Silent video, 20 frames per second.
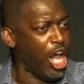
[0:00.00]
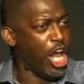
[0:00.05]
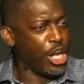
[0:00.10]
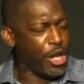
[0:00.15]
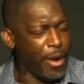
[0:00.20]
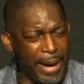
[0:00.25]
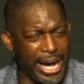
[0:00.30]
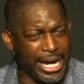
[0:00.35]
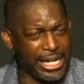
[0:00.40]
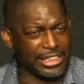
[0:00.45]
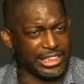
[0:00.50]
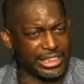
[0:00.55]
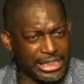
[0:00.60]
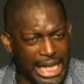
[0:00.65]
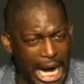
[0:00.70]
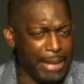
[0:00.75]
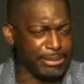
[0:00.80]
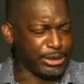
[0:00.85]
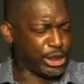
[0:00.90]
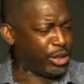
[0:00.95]
You better
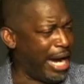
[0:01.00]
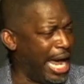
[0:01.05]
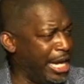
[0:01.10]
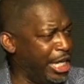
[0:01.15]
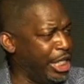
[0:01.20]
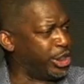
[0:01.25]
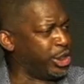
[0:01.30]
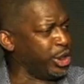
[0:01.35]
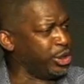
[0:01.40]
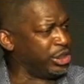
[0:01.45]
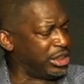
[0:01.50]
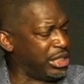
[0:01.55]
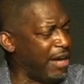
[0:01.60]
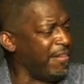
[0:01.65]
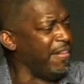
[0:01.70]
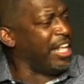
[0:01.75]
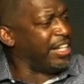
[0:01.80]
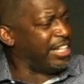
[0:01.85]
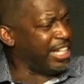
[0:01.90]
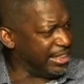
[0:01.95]
stop trying to do stuff
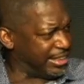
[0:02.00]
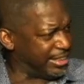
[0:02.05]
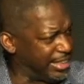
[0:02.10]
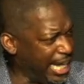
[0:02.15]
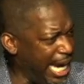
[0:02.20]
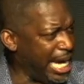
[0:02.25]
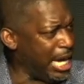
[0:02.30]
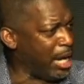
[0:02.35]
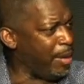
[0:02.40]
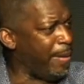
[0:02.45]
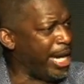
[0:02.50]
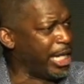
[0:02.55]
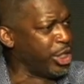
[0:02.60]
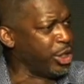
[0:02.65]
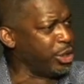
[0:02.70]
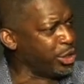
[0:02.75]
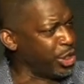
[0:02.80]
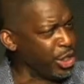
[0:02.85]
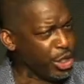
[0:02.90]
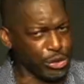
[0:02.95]
the same way you
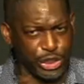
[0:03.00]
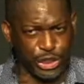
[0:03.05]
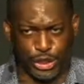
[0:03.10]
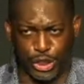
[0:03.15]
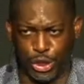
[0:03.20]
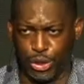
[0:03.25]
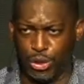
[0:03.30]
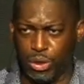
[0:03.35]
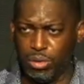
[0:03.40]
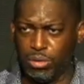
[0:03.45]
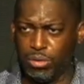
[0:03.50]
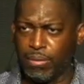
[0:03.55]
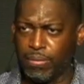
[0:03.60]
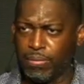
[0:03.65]
used to.